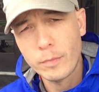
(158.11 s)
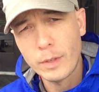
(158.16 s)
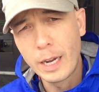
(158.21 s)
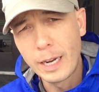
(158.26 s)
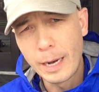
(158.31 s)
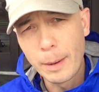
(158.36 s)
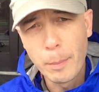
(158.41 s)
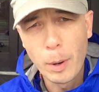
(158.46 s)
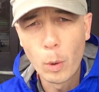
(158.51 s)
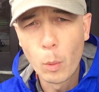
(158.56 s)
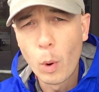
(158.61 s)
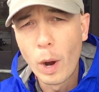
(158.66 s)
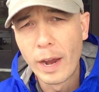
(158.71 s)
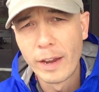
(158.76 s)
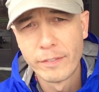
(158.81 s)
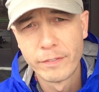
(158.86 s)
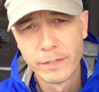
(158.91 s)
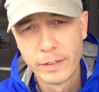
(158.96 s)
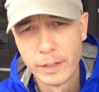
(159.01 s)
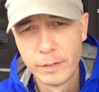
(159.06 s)
I got my
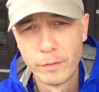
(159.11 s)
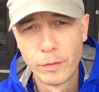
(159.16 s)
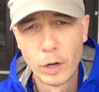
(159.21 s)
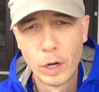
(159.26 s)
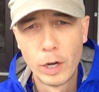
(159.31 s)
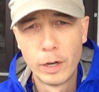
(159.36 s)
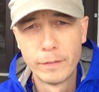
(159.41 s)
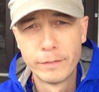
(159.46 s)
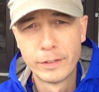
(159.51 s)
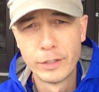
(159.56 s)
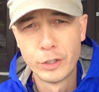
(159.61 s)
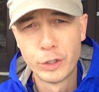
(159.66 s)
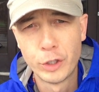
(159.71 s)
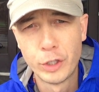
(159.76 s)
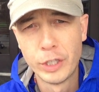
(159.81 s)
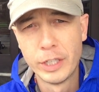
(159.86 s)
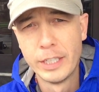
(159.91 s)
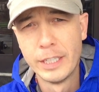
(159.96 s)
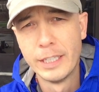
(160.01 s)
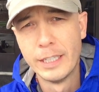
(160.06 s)
wife involved, and
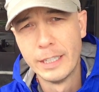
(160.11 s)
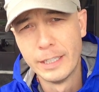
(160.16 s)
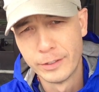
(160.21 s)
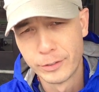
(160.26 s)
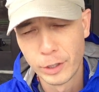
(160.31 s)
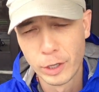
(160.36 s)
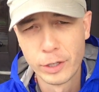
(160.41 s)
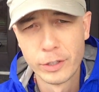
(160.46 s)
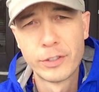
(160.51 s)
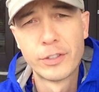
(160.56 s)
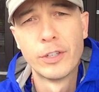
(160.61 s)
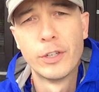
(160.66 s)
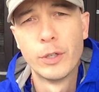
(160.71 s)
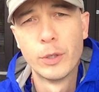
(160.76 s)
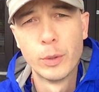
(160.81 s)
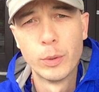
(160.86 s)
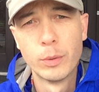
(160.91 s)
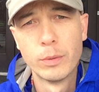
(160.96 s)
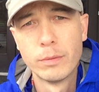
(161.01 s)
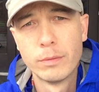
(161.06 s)
she is
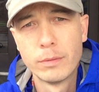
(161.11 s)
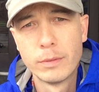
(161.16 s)
also